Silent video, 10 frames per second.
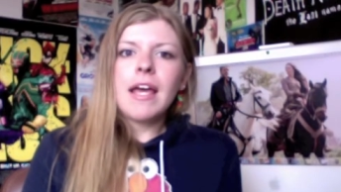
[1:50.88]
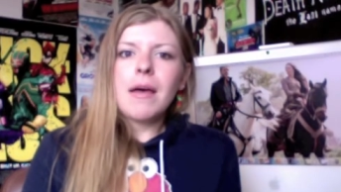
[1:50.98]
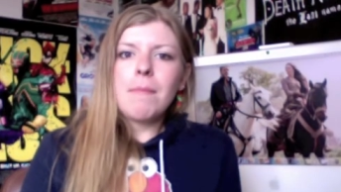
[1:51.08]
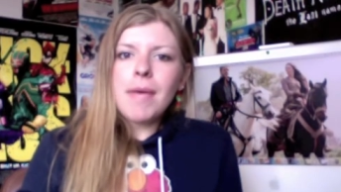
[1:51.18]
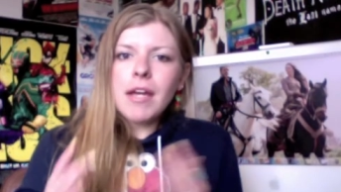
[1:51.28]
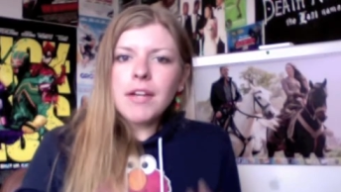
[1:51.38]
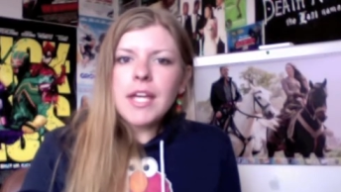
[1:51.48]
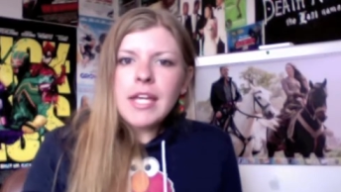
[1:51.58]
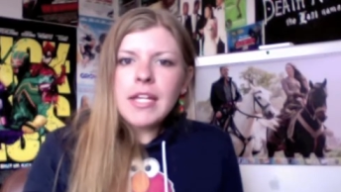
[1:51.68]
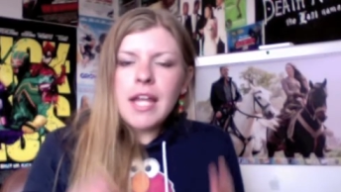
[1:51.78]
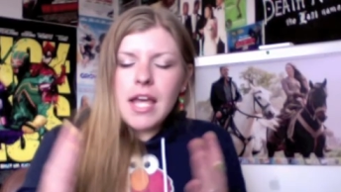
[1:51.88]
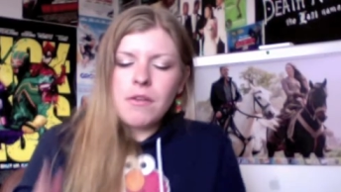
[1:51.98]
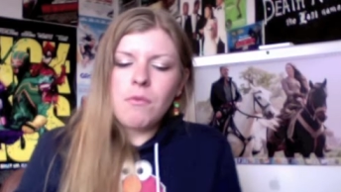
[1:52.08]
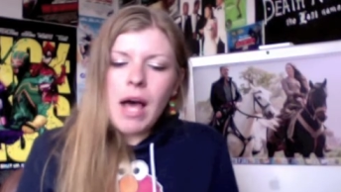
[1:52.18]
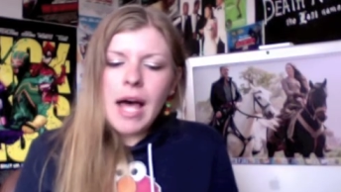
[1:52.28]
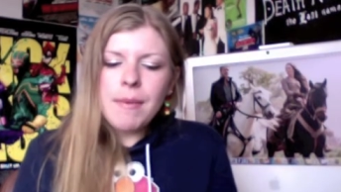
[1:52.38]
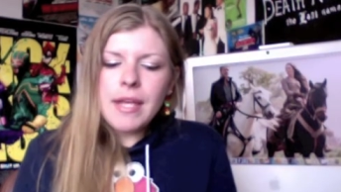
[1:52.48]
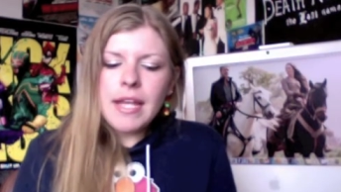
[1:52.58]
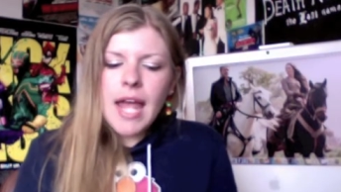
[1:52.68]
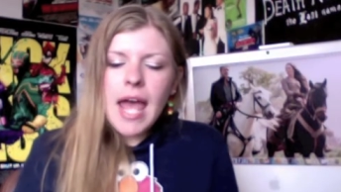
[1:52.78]
Marion and
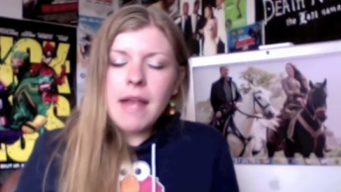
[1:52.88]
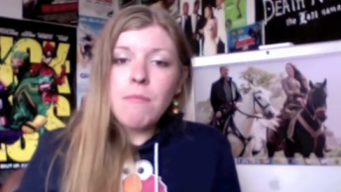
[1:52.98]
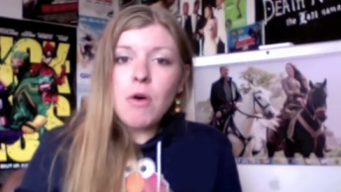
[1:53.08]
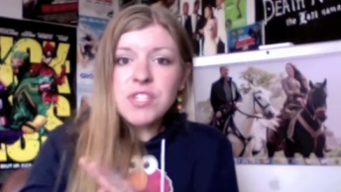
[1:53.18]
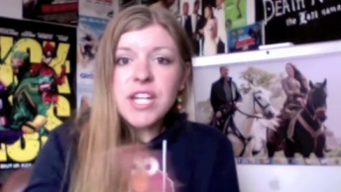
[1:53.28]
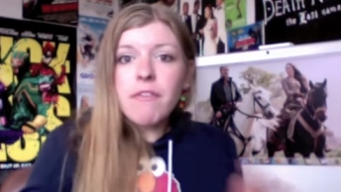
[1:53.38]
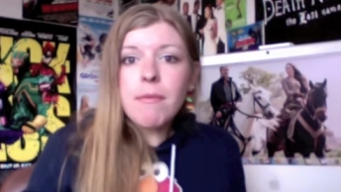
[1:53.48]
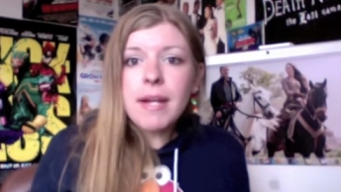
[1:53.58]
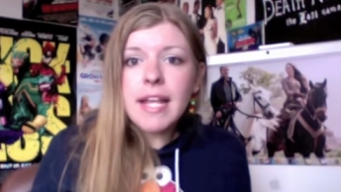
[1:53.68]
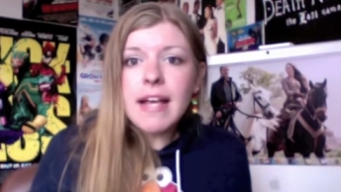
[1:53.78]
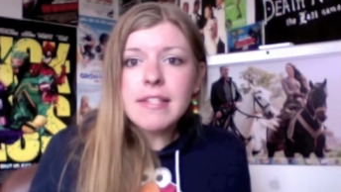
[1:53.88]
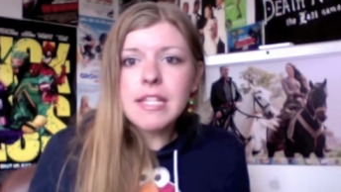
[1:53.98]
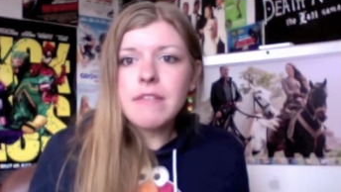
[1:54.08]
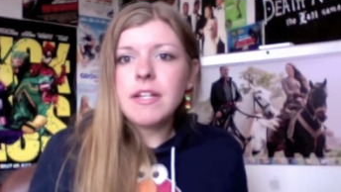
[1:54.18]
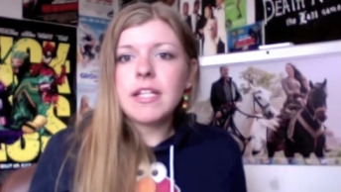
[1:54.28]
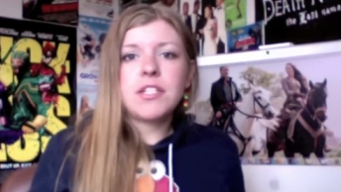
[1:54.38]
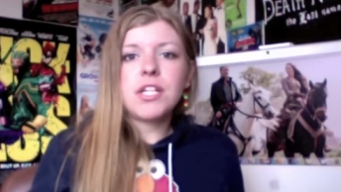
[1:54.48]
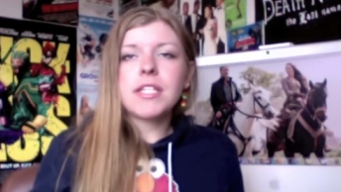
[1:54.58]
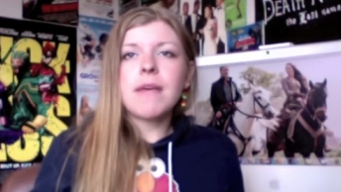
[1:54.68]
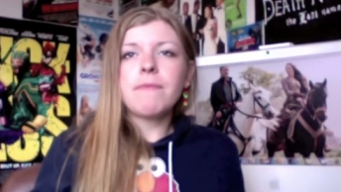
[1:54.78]
Robin and most everybody else in the village,
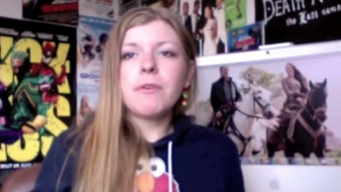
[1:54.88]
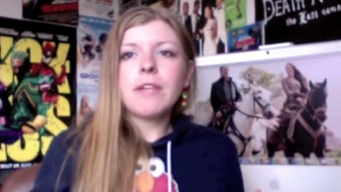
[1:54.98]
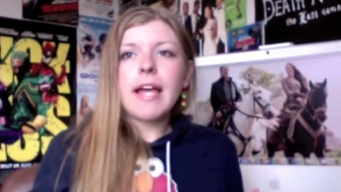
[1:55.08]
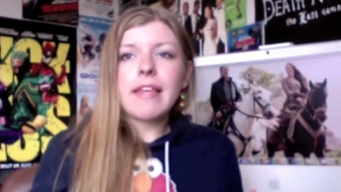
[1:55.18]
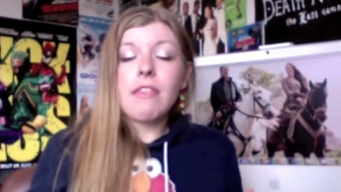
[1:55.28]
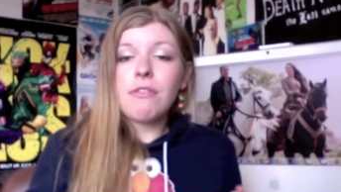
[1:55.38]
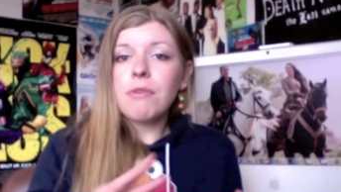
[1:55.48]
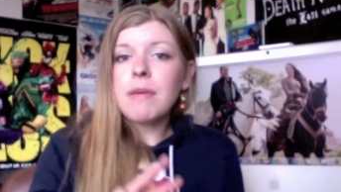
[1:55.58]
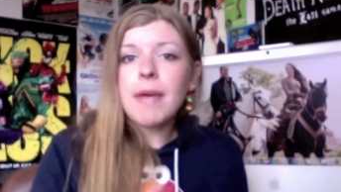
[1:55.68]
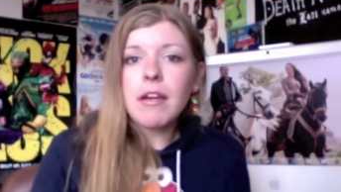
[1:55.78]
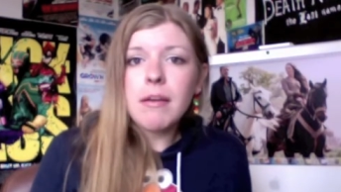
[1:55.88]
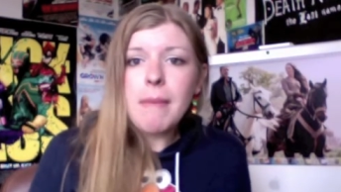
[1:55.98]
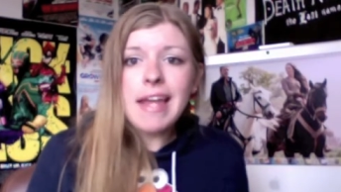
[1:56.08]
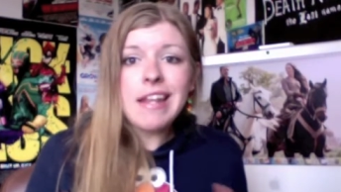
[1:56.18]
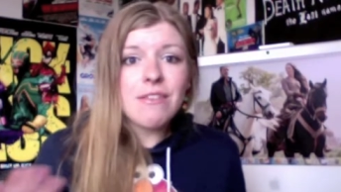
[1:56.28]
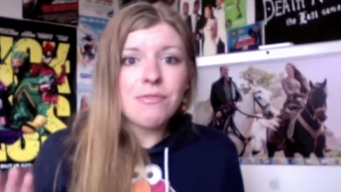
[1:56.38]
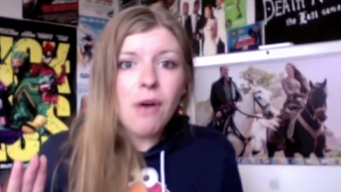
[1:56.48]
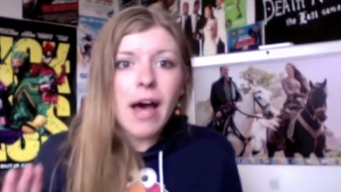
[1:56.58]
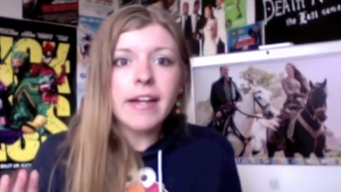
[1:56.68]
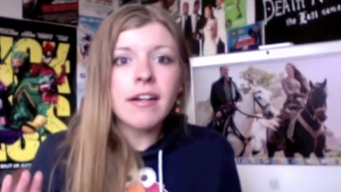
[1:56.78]
except for like the three merry men and the
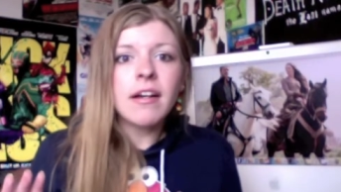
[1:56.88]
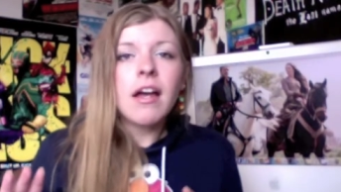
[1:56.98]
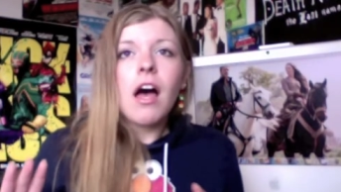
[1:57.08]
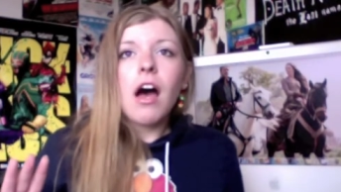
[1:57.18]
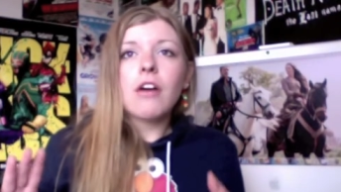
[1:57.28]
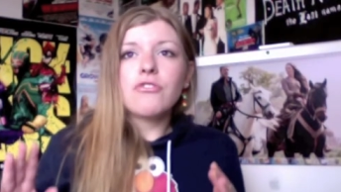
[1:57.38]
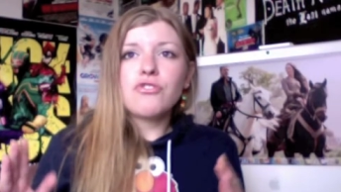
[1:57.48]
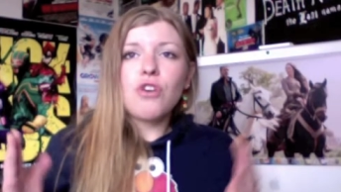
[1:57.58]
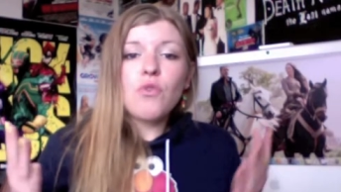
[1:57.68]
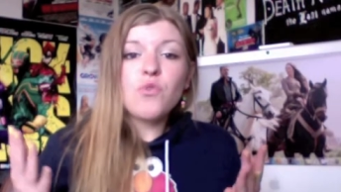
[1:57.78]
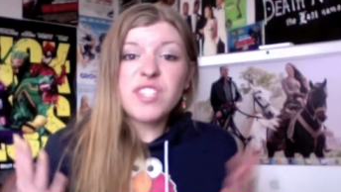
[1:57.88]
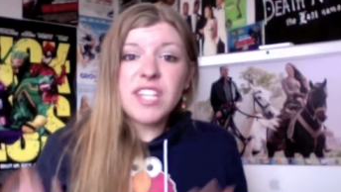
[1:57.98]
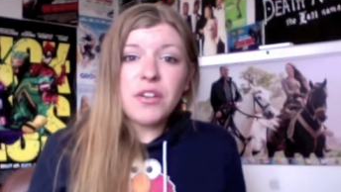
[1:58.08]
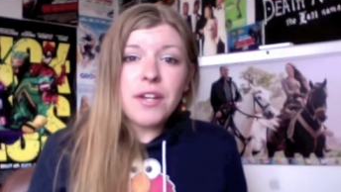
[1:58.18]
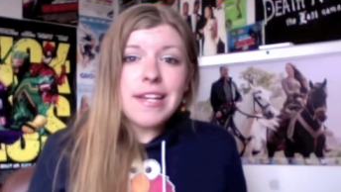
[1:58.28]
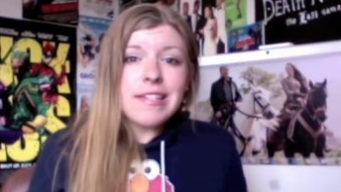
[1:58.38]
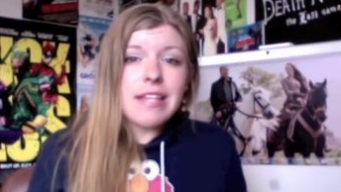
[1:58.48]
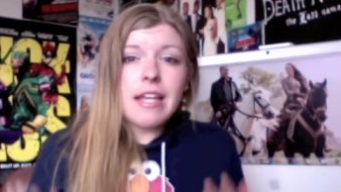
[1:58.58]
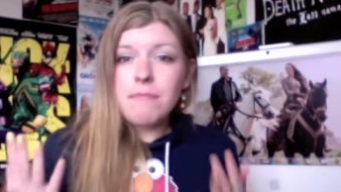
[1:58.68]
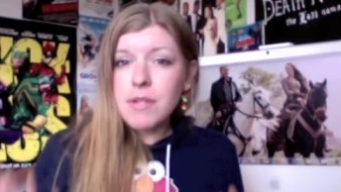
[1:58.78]
friar, are so
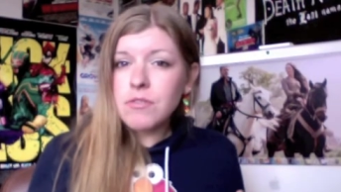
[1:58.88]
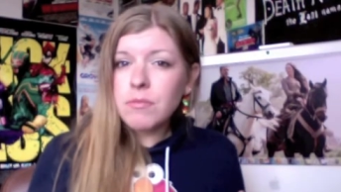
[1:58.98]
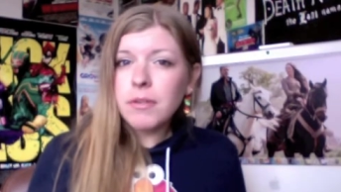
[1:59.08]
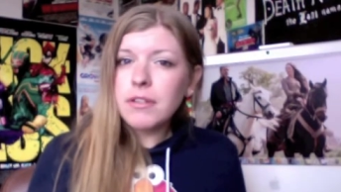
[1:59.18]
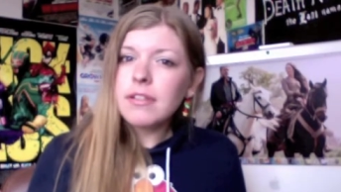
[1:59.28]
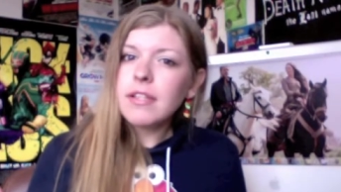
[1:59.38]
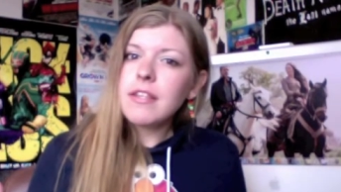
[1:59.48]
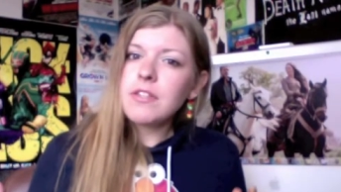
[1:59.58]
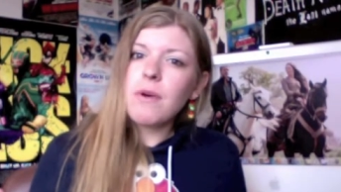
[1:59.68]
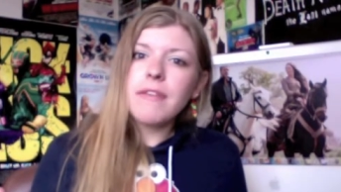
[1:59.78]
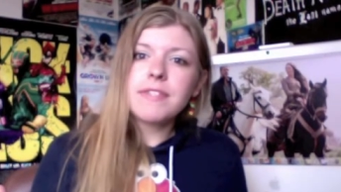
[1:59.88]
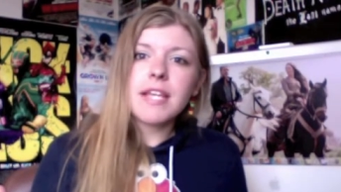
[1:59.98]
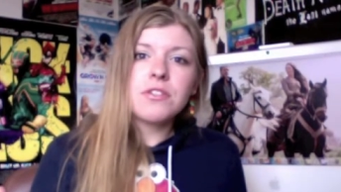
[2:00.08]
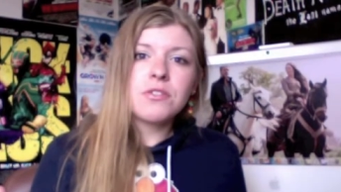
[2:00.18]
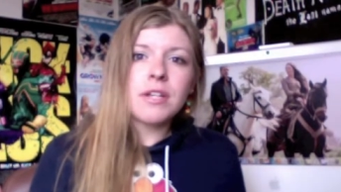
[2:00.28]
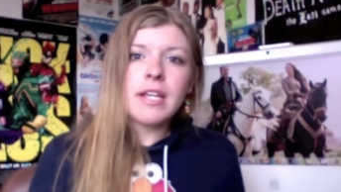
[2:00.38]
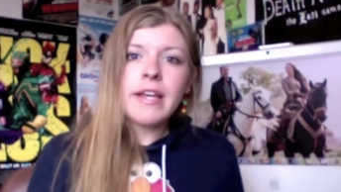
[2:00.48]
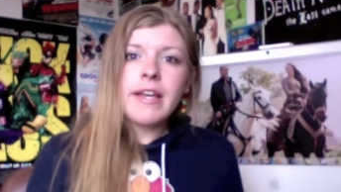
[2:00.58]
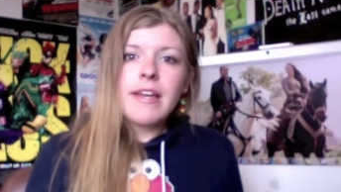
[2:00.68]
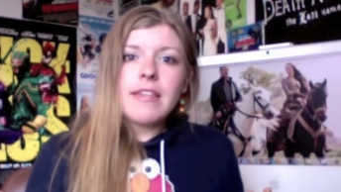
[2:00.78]
serious and miserable in the 12th century
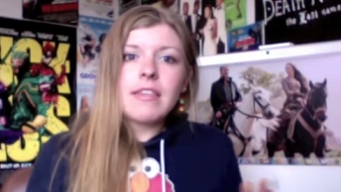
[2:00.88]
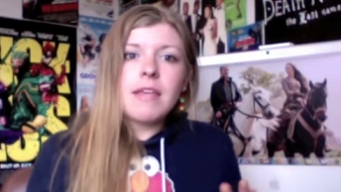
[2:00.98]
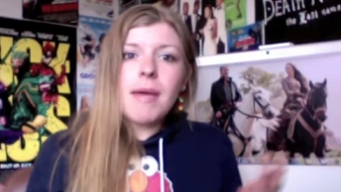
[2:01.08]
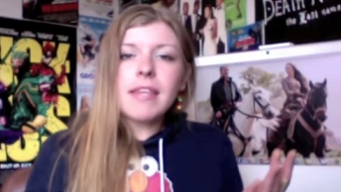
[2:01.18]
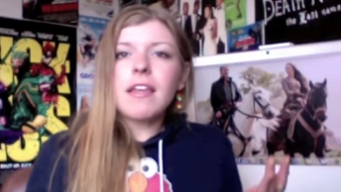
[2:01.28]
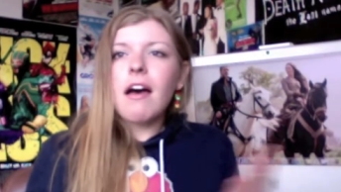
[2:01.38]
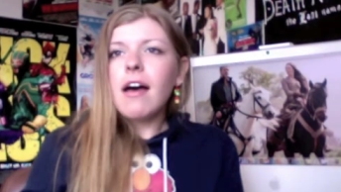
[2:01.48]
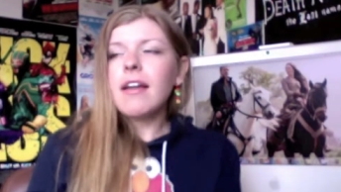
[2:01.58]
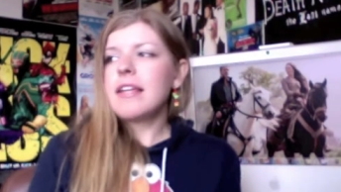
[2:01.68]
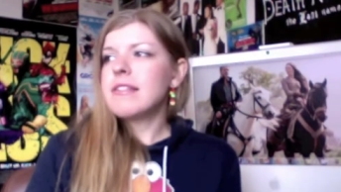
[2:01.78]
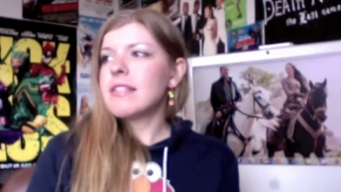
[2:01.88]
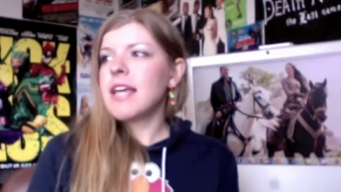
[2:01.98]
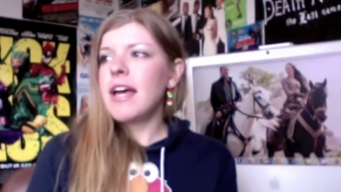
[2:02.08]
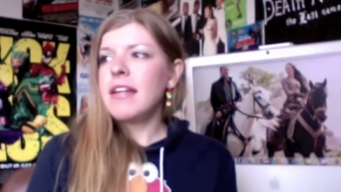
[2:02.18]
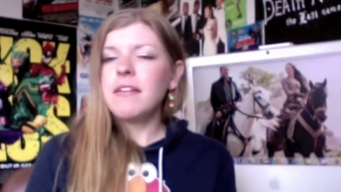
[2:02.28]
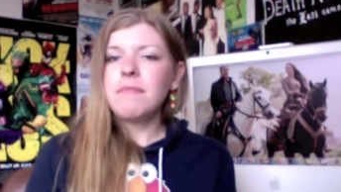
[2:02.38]
that they make the audience kind of